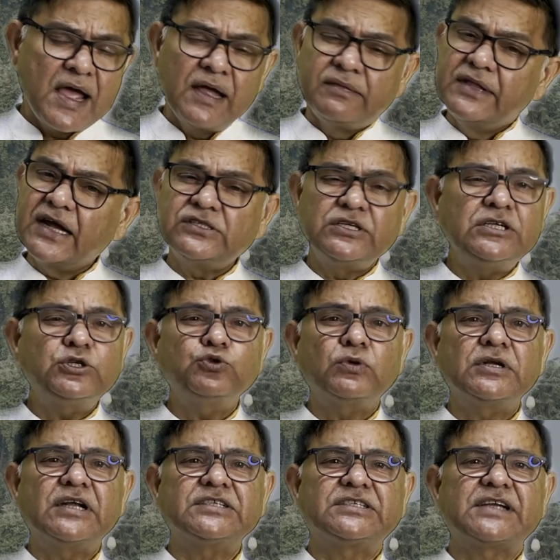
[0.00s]
There is a need to
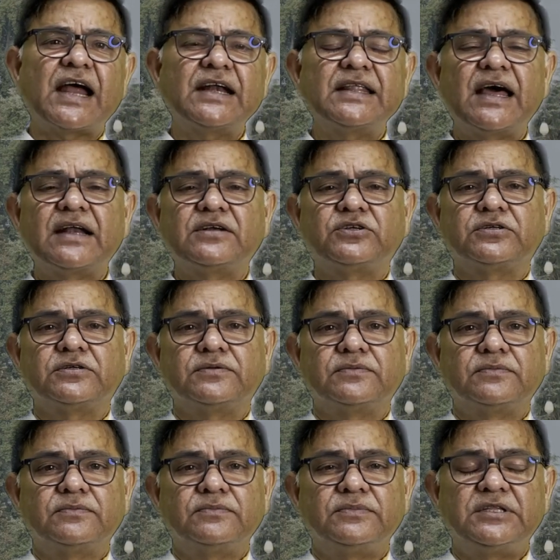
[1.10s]
understand that
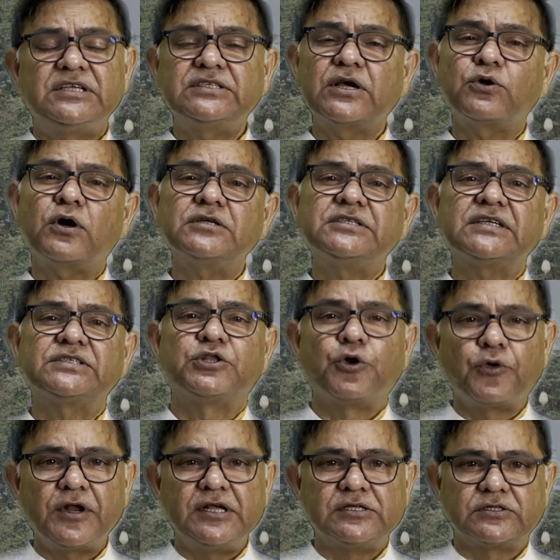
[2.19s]
these are not just
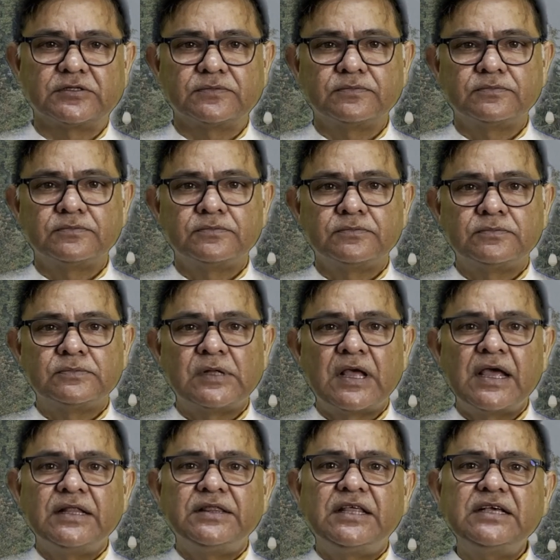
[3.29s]
theories.
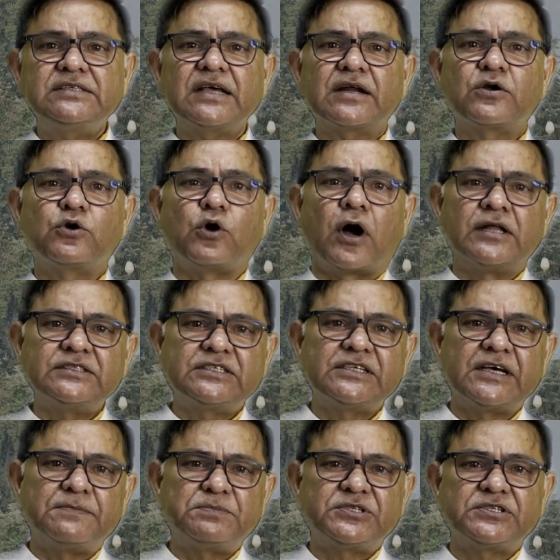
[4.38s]
These are
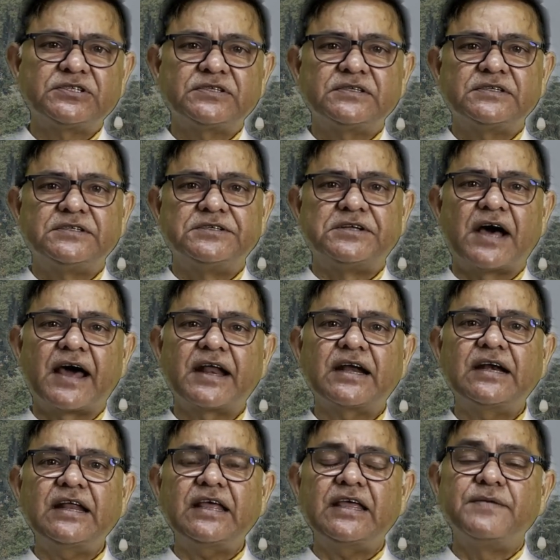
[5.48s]
concepts
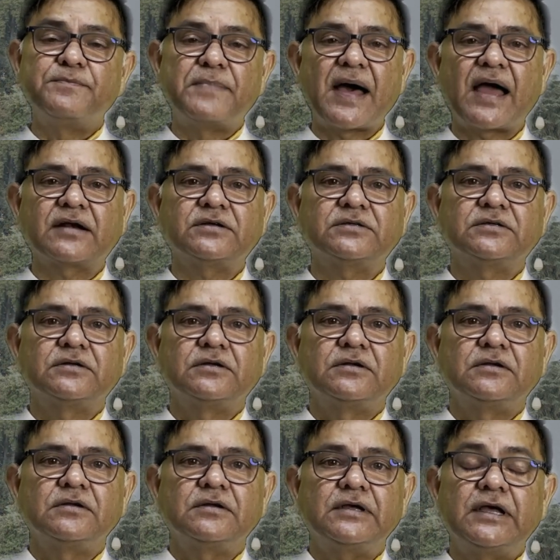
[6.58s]
directly impact
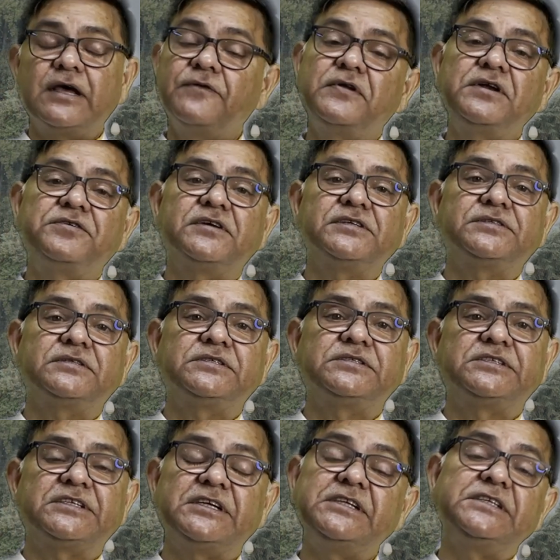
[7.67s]
every
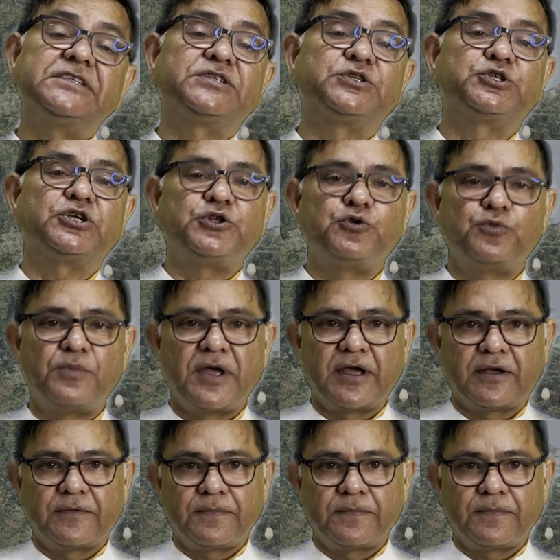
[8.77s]
training decision you make.